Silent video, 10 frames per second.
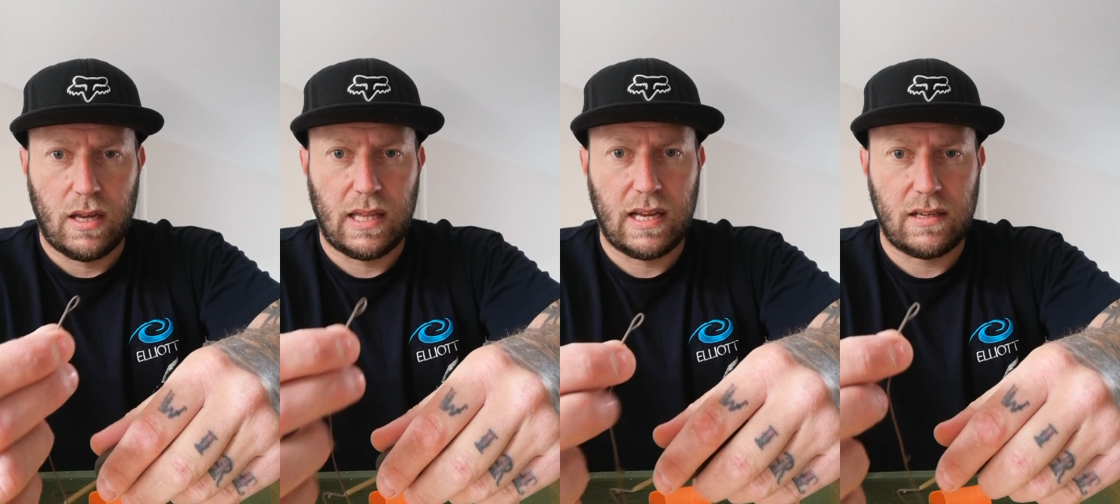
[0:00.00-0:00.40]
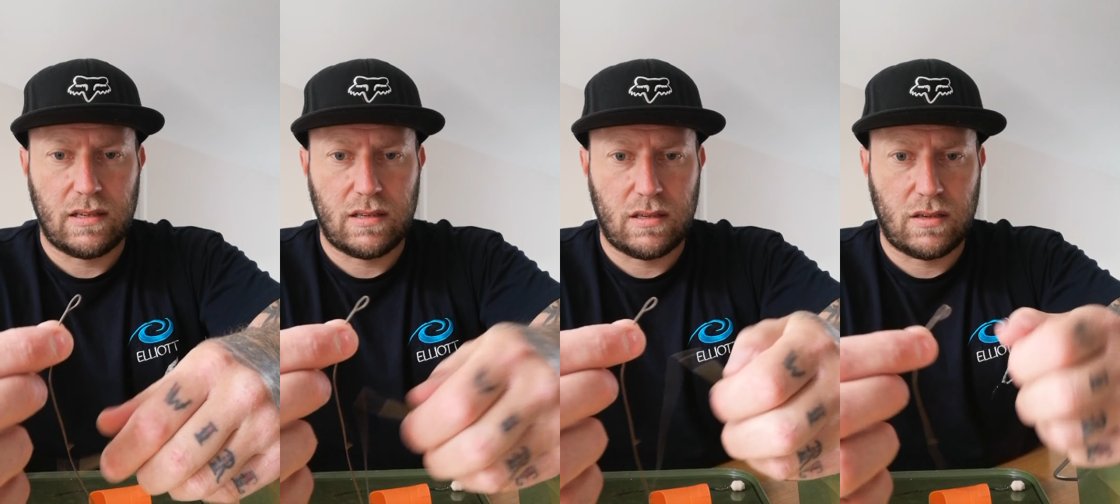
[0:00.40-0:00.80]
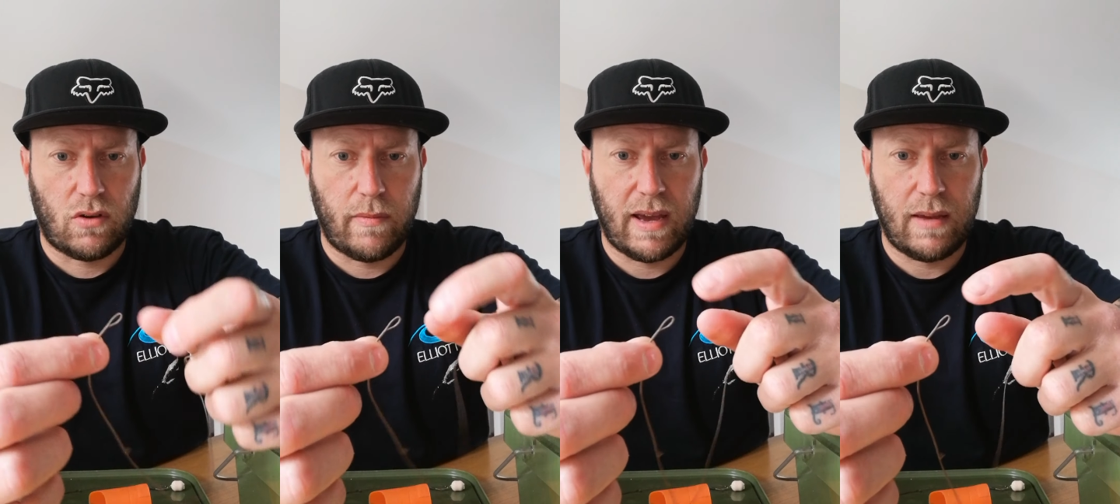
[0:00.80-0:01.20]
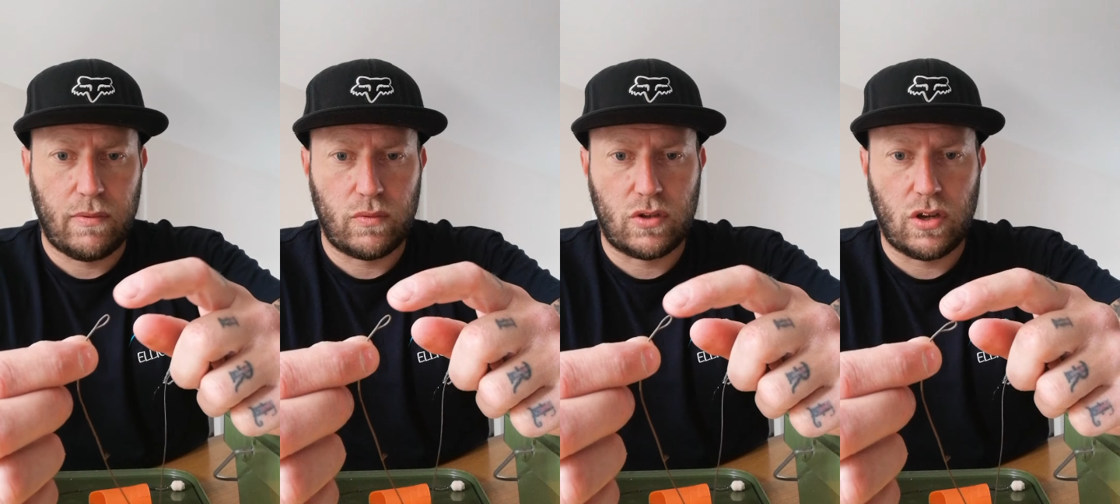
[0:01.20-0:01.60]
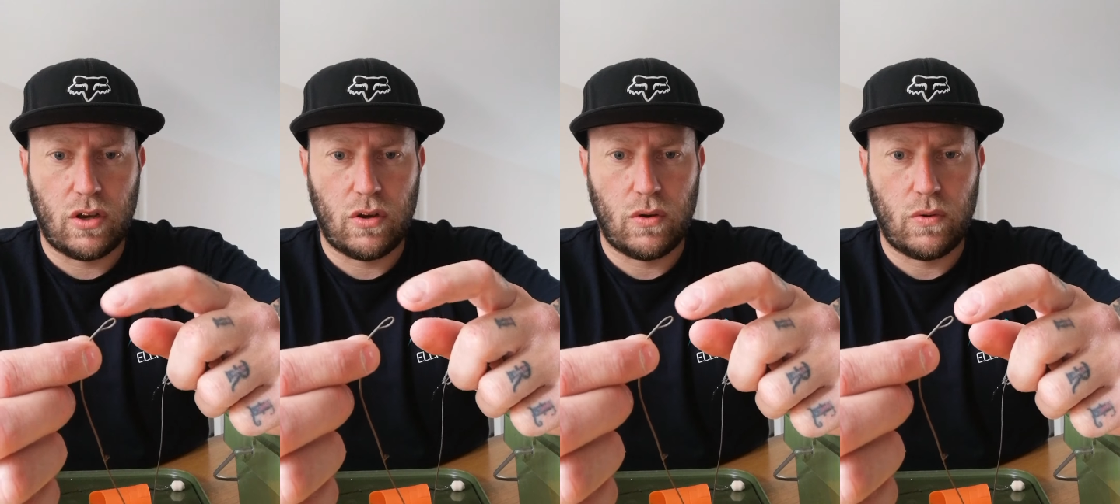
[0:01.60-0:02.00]
And that's so I'm able
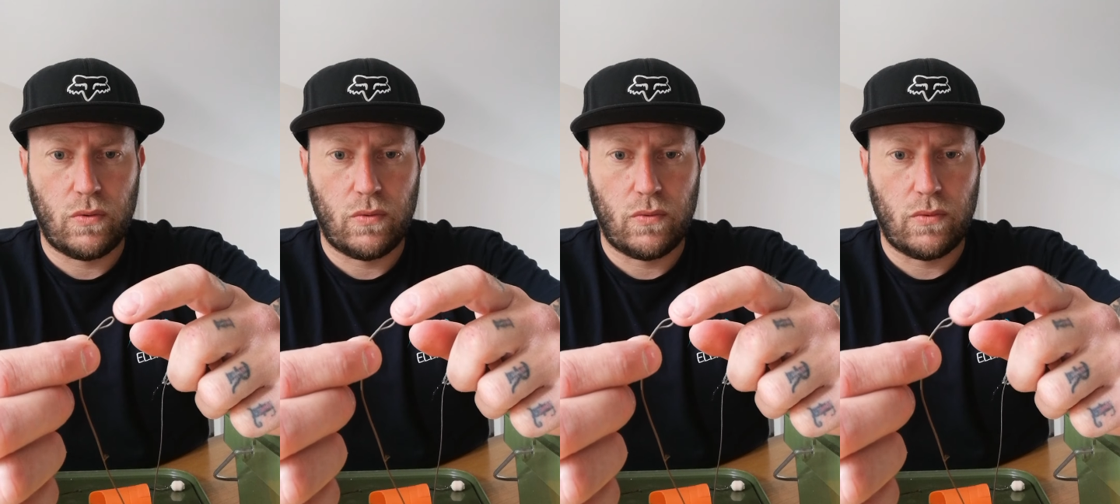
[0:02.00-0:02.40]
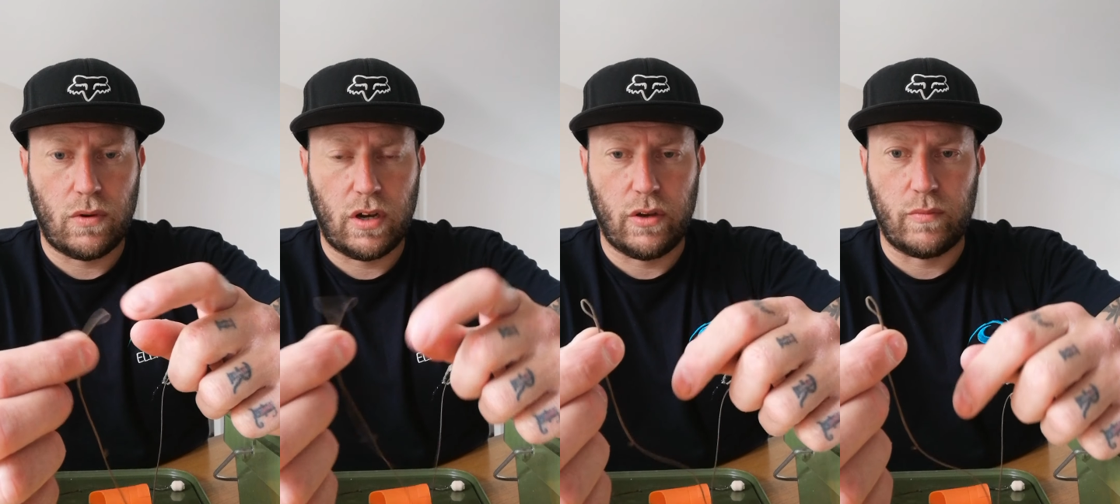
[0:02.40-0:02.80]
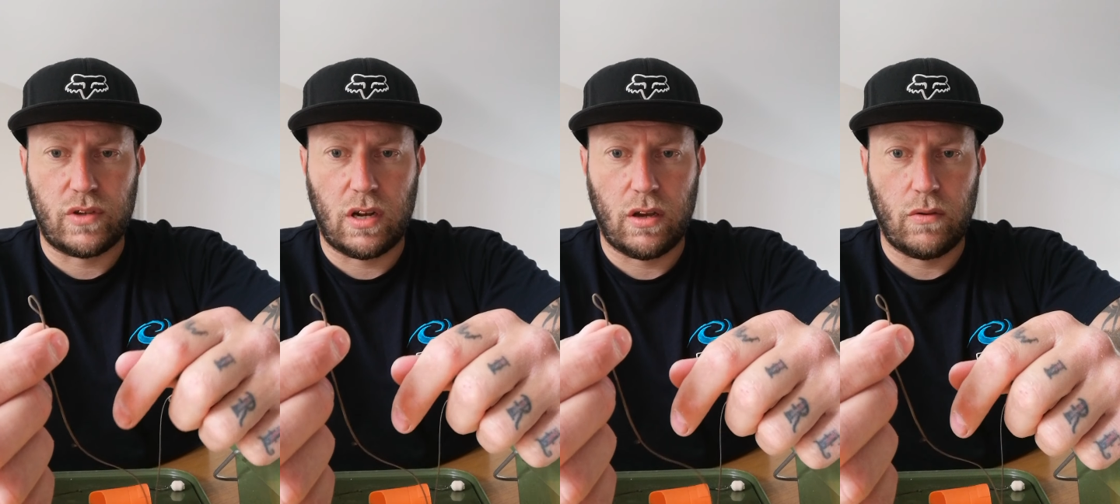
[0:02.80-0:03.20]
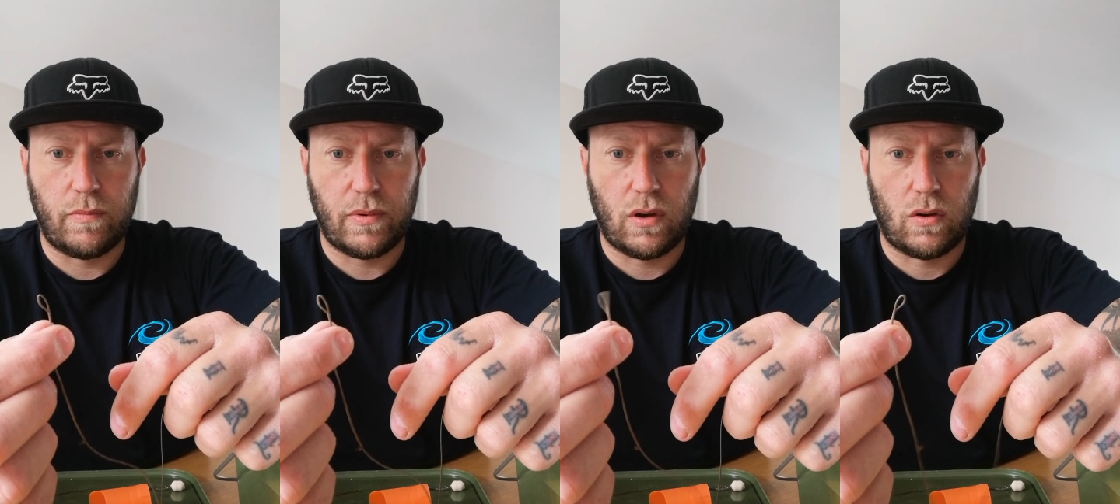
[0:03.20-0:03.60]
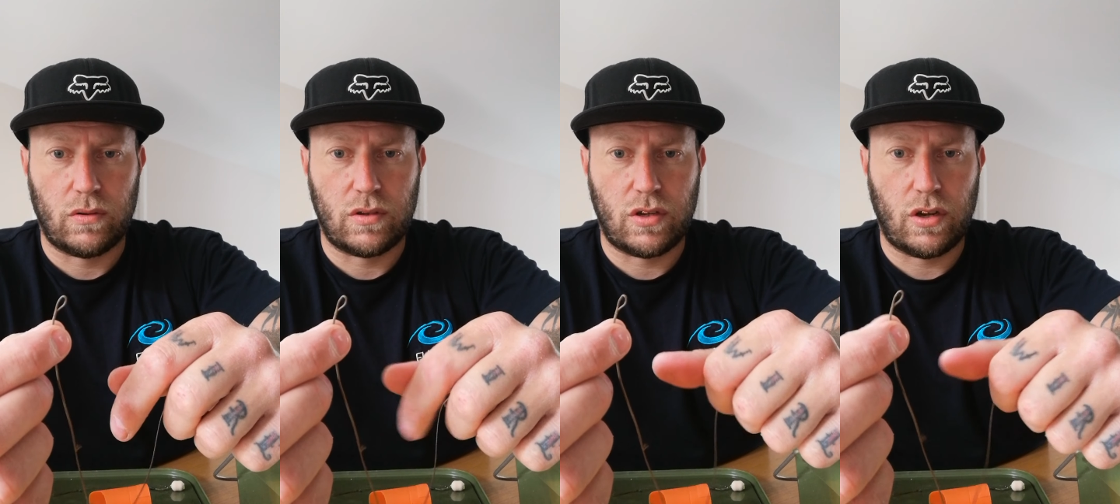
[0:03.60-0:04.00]
to loop
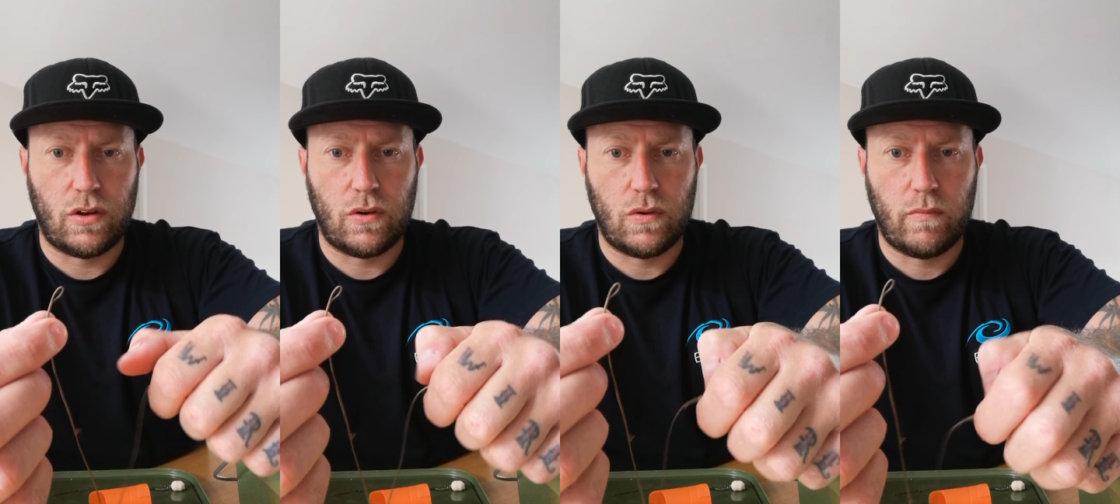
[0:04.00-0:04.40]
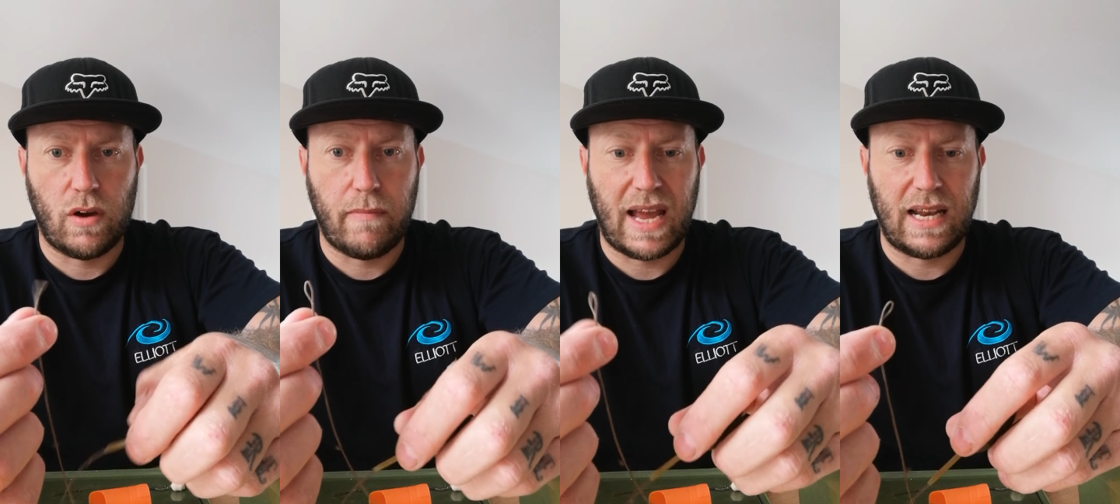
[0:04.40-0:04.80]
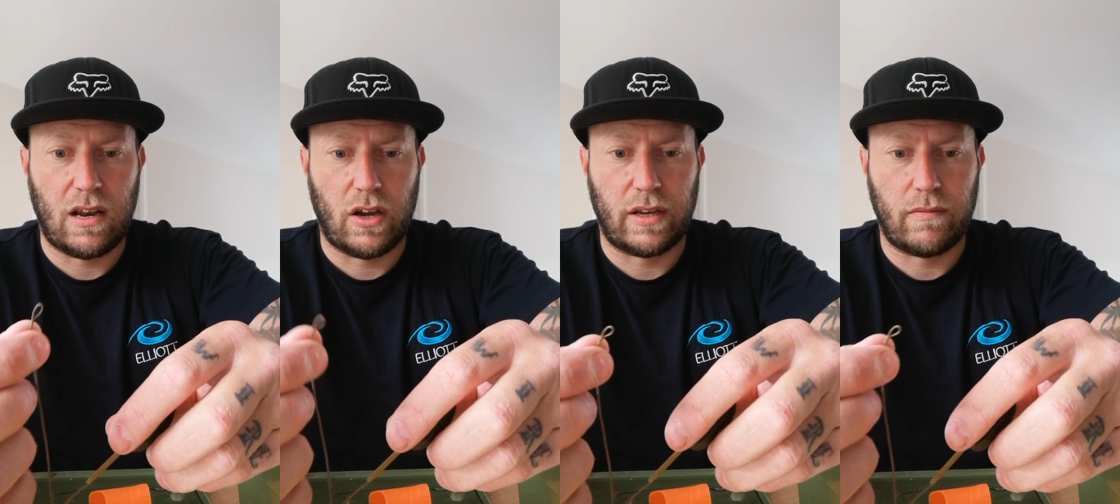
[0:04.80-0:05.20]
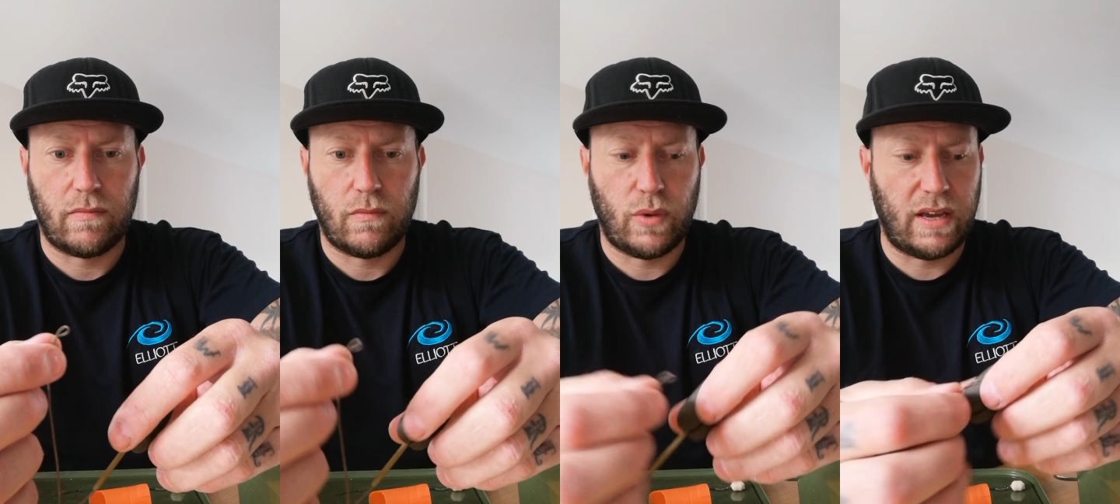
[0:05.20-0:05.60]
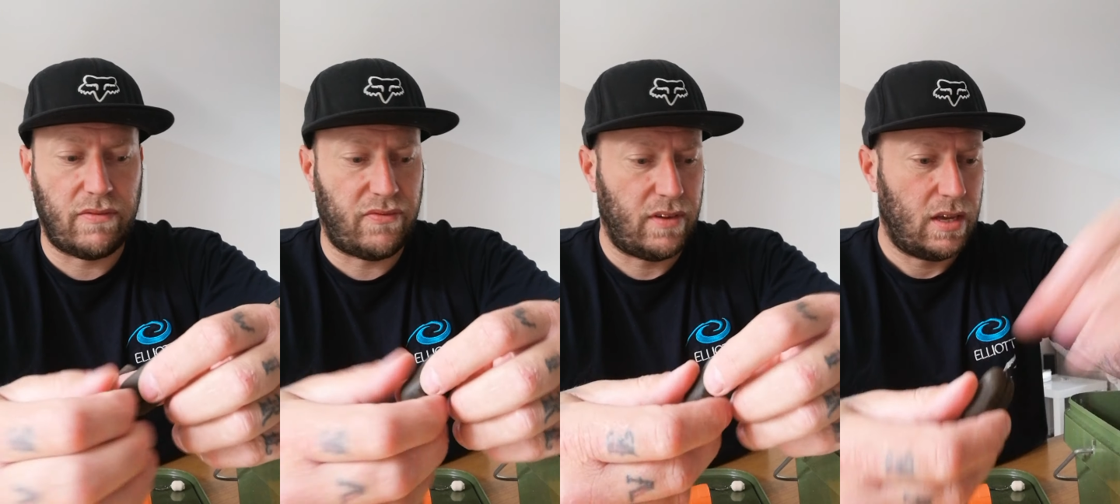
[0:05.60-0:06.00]
onto my main line
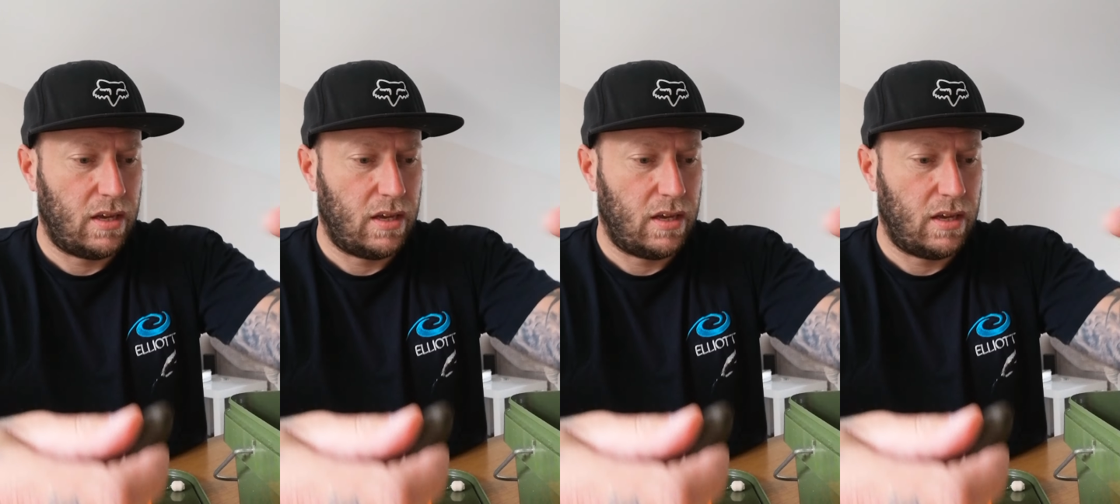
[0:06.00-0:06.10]
with